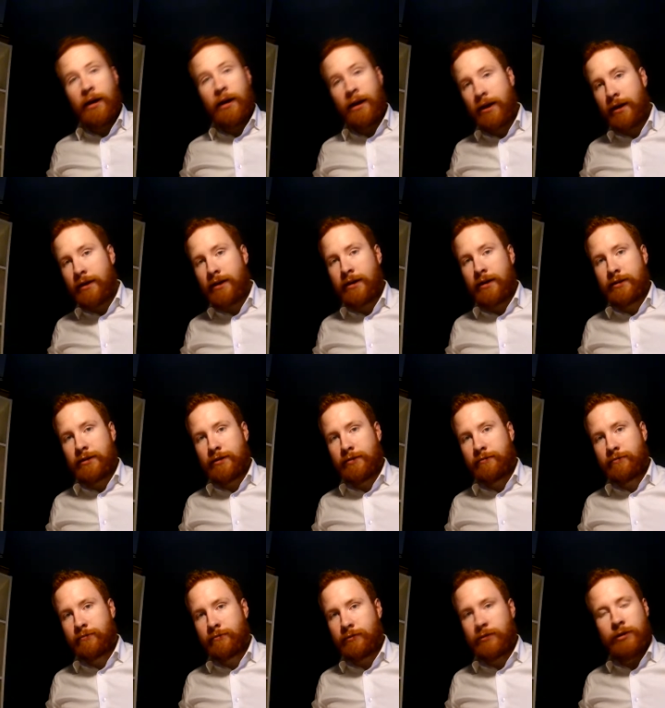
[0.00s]
Hey guys,
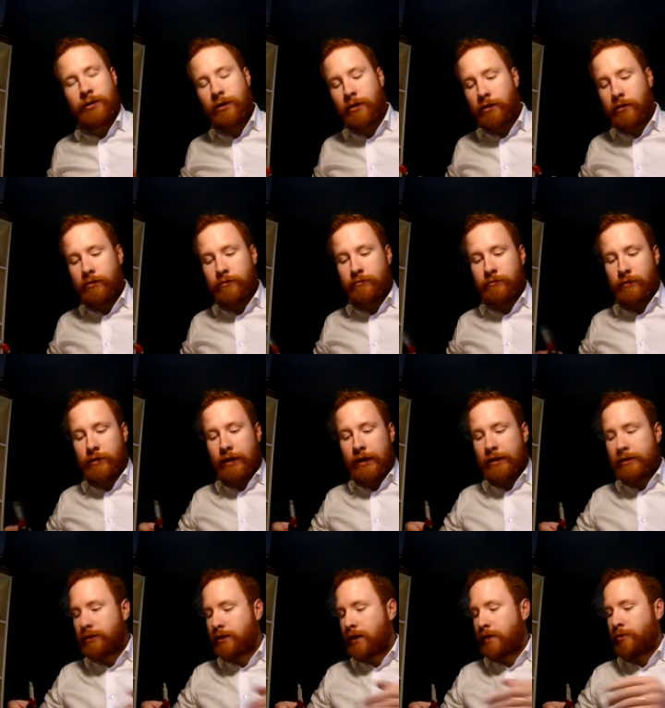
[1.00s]
so
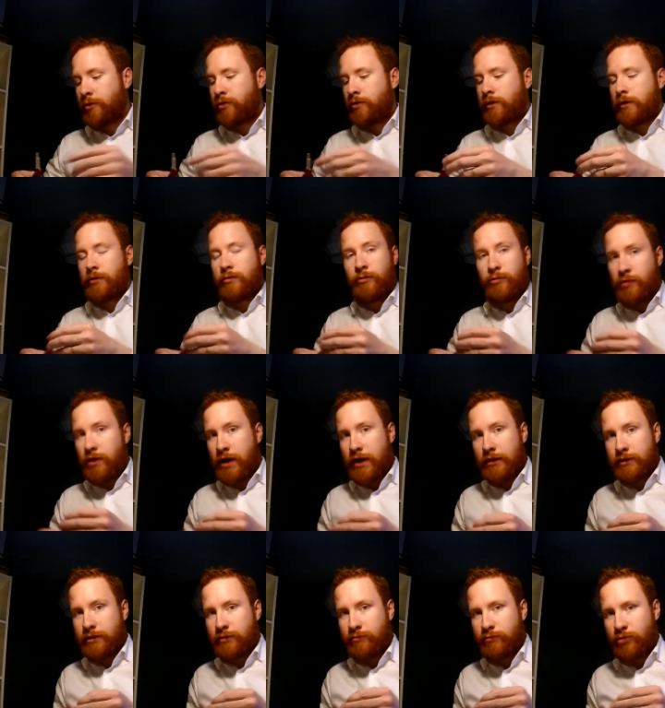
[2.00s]
last time around we
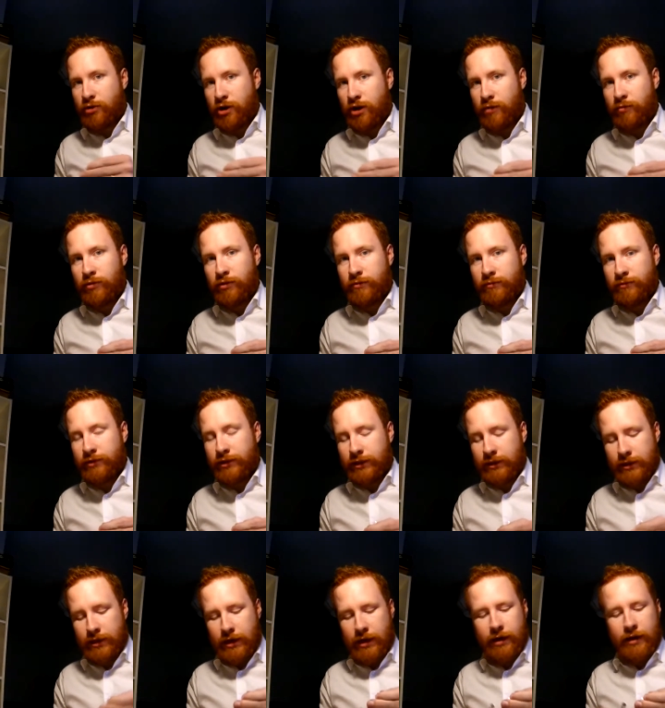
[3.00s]
had some
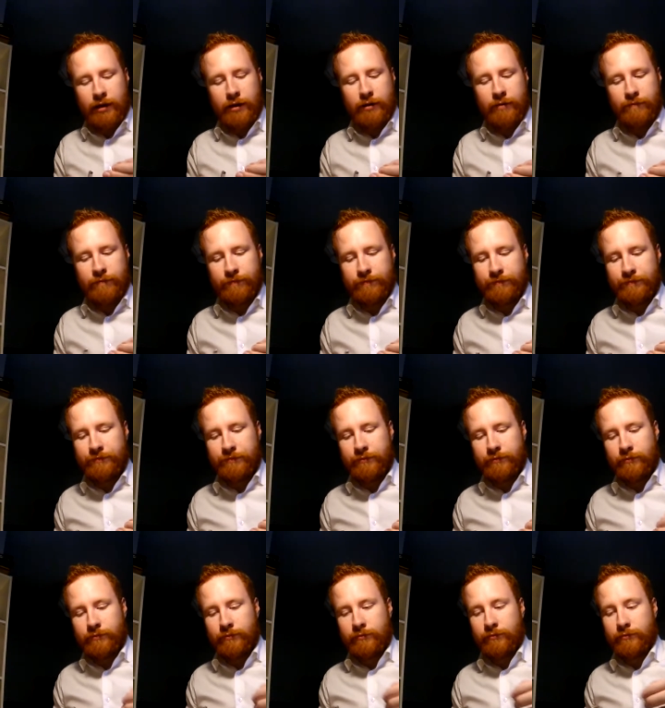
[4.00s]
problems. Um,
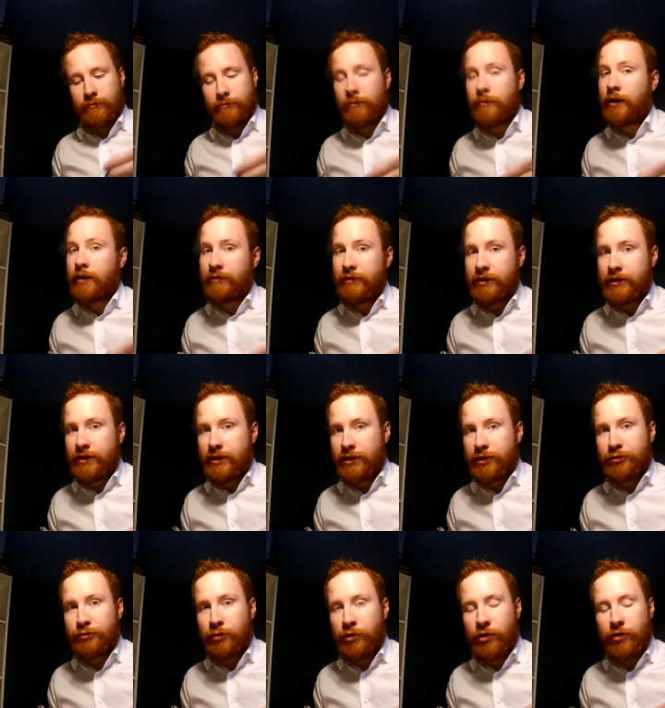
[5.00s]
my
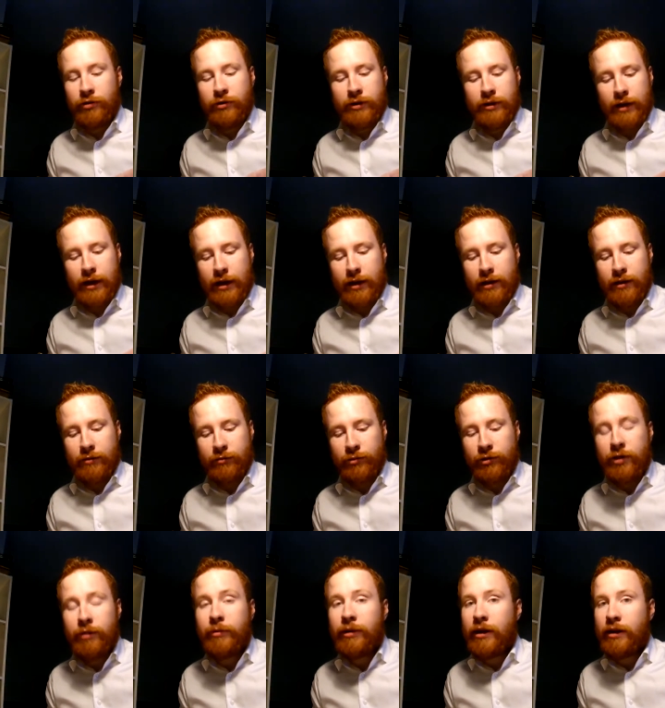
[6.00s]
VTX broke and we're
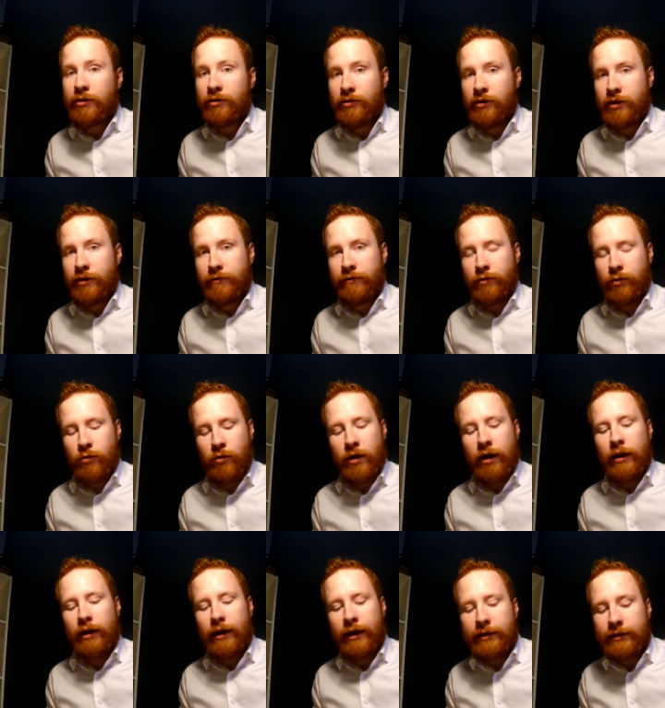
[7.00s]
gonna be out of the air for a
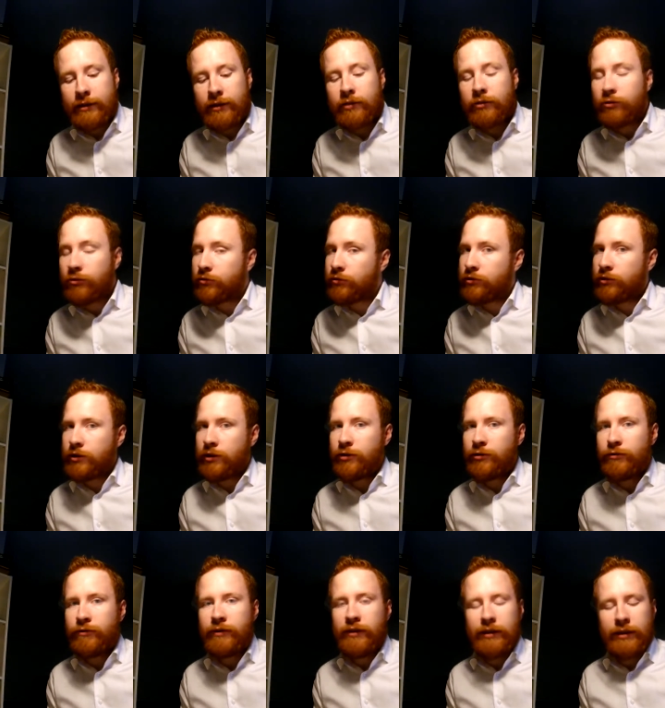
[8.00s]
while. I did order a
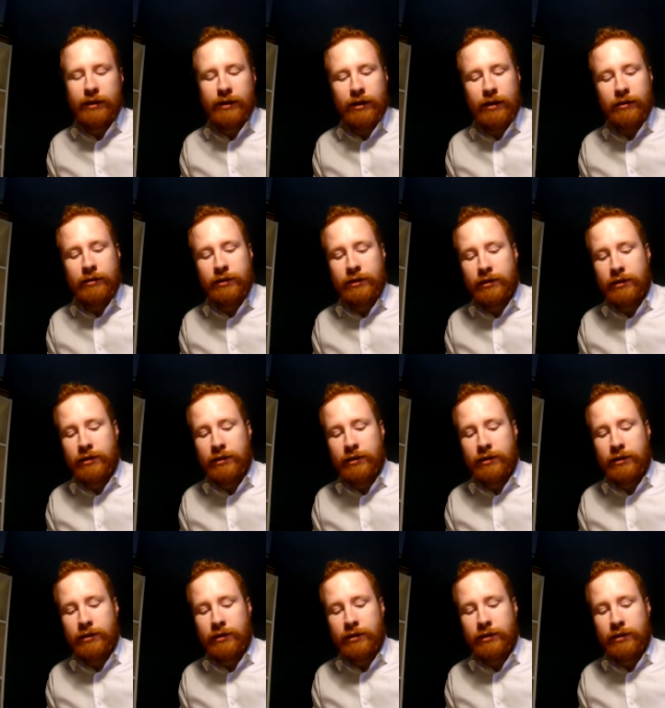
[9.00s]
new VTX.